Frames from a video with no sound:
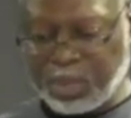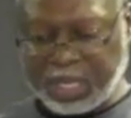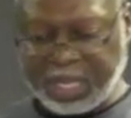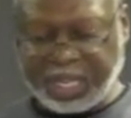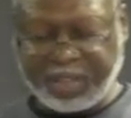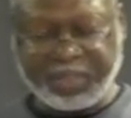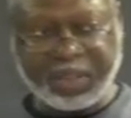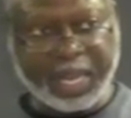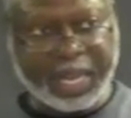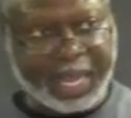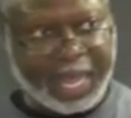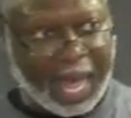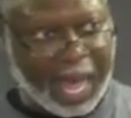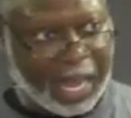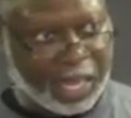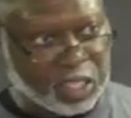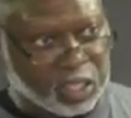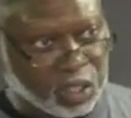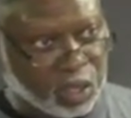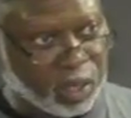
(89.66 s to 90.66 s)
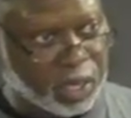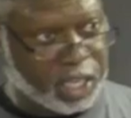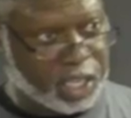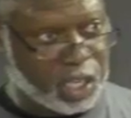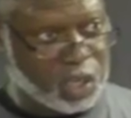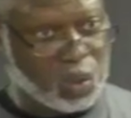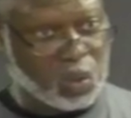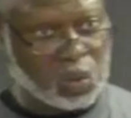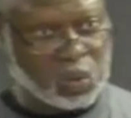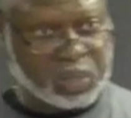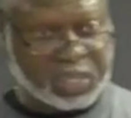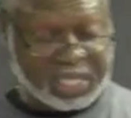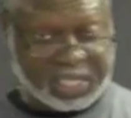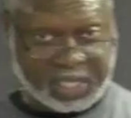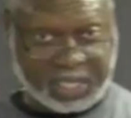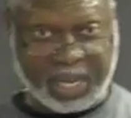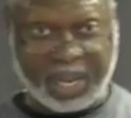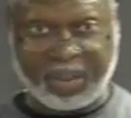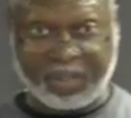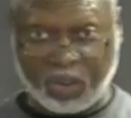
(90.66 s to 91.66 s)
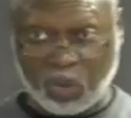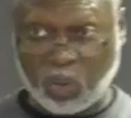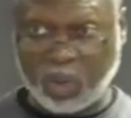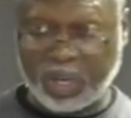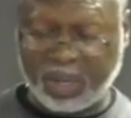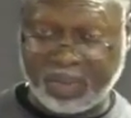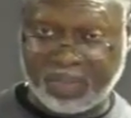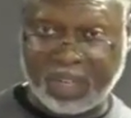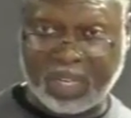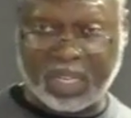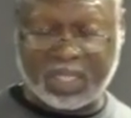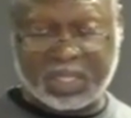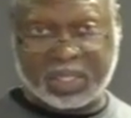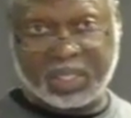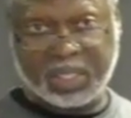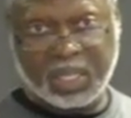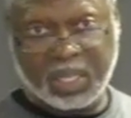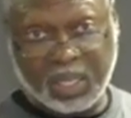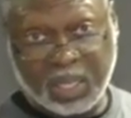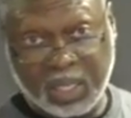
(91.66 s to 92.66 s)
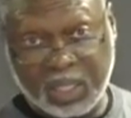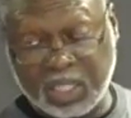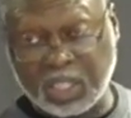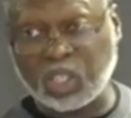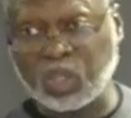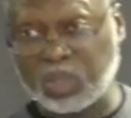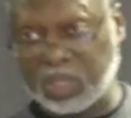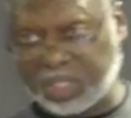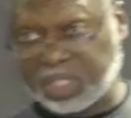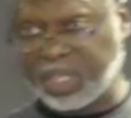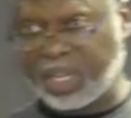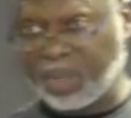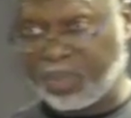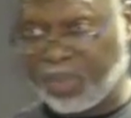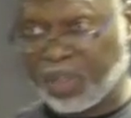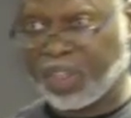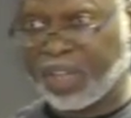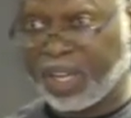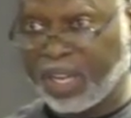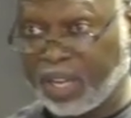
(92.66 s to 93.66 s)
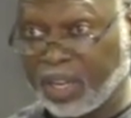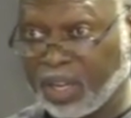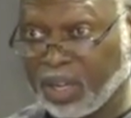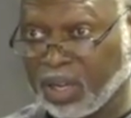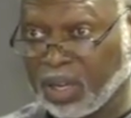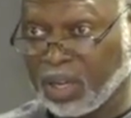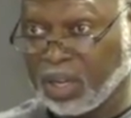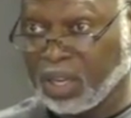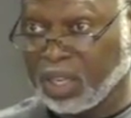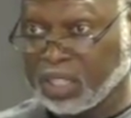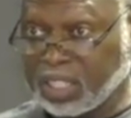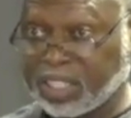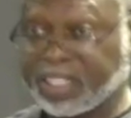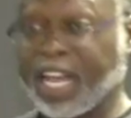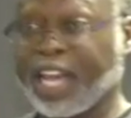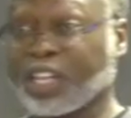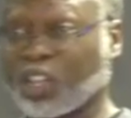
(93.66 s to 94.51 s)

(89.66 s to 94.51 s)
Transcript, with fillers: believing that God is going to use each and every one of us Amen. to do the same thing, Amen. to take